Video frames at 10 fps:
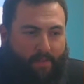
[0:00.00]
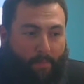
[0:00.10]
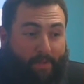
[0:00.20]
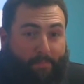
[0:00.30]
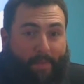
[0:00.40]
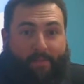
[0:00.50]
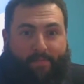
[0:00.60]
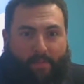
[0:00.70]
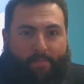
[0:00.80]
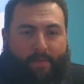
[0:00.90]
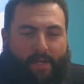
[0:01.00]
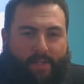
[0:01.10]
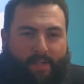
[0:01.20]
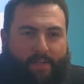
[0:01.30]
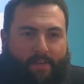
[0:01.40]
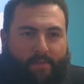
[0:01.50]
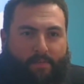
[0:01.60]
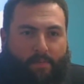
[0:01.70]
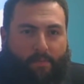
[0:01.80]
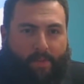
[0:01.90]
The best bang for the buck,
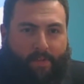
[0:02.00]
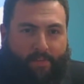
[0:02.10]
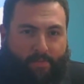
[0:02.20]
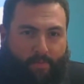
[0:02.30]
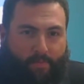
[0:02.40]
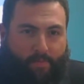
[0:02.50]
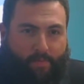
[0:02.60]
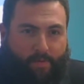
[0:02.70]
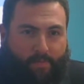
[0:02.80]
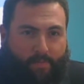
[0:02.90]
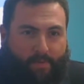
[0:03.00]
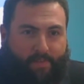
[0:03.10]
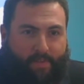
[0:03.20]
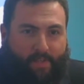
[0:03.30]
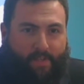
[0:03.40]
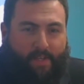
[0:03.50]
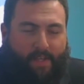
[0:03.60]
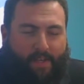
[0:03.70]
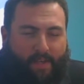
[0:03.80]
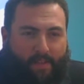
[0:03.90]
with us was
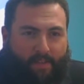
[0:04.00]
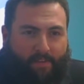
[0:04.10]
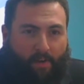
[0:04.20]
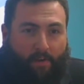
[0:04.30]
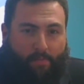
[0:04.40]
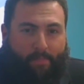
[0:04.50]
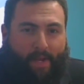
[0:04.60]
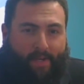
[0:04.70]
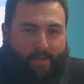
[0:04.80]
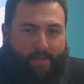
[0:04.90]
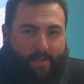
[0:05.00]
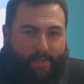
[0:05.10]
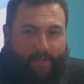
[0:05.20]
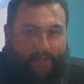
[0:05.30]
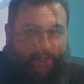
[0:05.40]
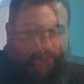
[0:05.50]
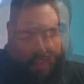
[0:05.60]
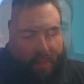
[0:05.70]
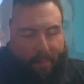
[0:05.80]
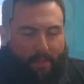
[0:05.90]
this auto bagger here.
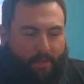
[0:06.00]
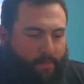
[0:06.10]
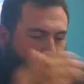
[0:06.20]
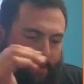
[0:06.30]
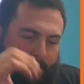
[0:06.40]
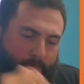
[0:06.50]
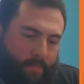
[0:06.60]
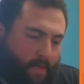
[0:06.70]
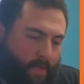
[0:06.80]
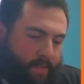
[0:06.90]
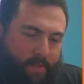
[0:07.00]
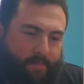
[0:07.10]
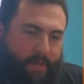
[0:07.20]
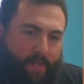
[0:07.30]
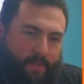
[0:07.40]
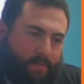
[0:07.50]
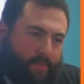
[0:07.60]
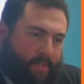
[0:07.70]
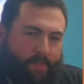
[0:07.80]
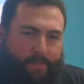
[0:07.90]
The pillow will go onto the conveyor,
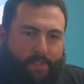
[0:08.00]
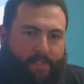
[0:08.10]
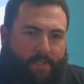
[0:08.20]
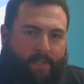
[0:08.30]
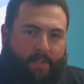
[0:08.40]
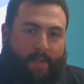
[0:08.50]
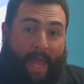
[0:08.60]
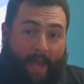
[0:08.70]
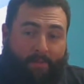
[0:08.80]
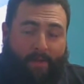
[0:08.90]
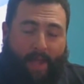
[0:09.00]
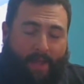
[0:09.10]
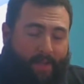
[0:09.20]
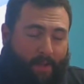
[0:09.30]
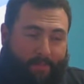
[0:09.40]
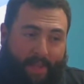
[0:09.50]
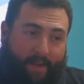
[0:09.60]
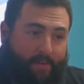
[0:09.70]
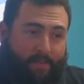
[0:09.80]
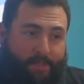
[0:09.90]
into the machine, comes
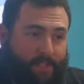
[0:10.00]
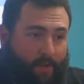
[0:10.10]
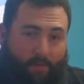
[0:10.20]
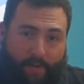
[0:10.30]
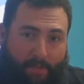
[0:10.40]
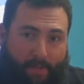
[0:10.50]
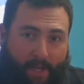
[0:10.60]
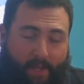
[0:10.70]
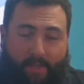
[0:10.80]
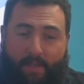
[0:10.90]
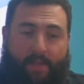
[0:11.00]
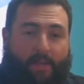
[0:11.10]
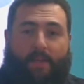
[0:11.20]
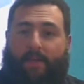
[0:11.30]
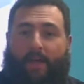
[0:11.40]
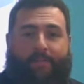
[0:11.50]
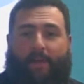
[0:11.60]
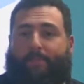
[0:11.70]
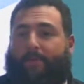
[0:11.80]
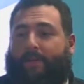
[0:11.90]
out of the machine already bagged. Have an
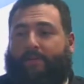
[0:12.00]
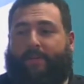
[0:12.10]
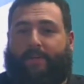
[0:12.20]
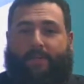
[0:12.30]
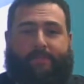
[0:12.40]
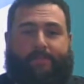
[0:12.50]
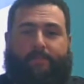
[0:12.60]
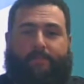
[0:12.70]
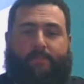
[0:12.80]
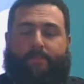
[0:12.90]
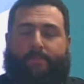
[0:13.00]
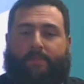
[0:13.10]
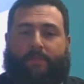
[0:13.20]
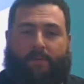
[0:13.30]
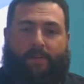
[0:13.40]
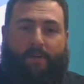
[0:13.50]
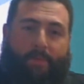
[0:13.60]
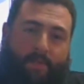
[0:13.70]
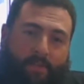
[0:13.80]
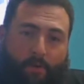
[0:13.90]
operator there, turn around,
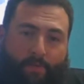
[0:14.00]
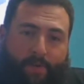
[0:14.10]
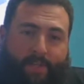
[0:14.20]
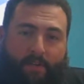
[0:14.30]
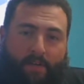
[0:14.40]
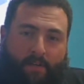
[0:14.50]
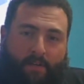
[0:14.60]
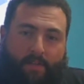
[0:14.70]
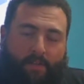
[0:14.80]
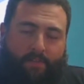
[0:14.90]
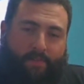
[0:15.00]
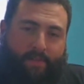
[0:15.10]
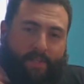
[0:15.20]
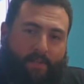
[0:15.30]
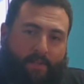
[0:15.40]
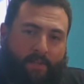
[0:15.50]
put it into a retail carton, close the retail